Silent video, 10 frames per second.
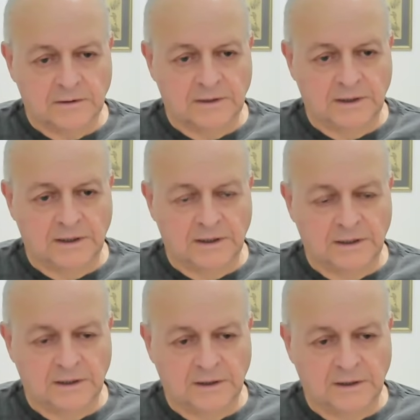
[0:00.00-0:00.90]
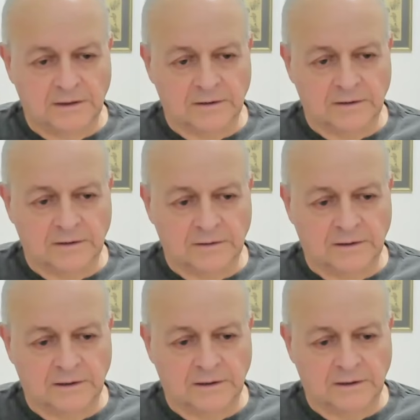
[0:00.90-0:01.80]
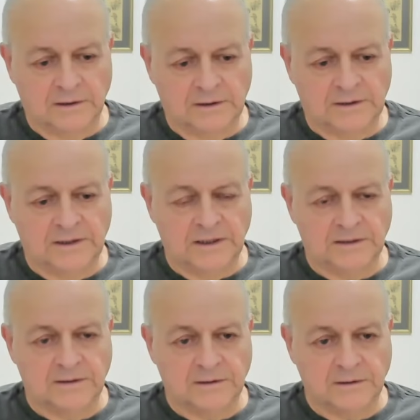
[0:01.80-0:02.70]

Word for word: the, the, the dead